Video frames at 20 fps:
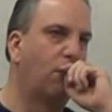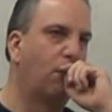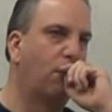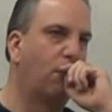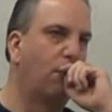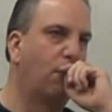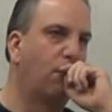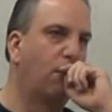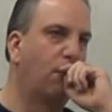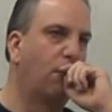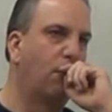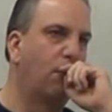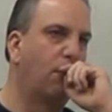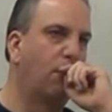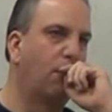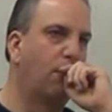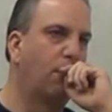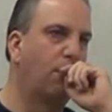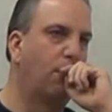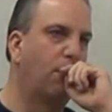
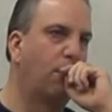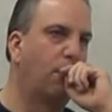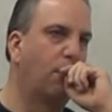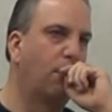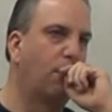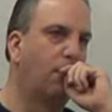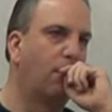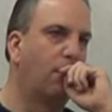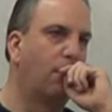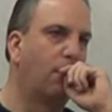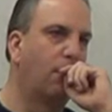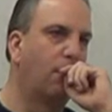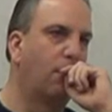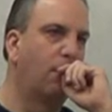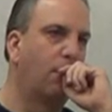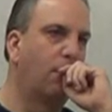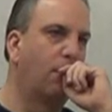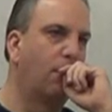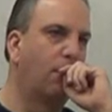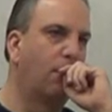
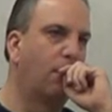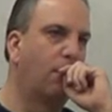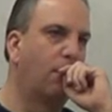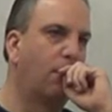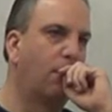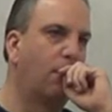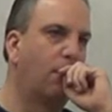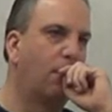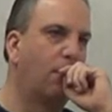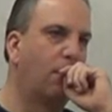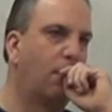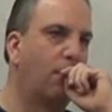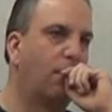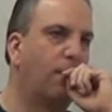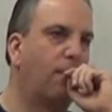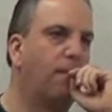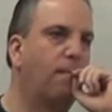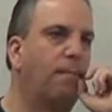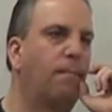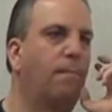
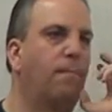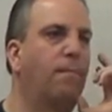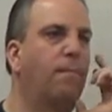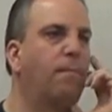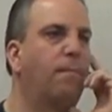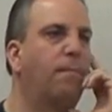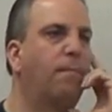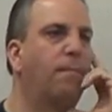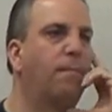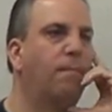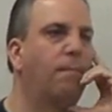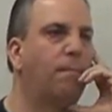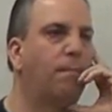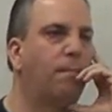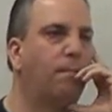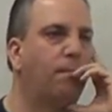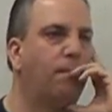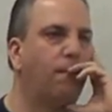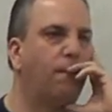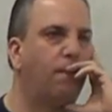
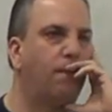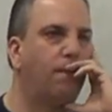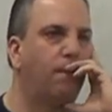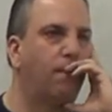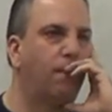This person isn't speaking.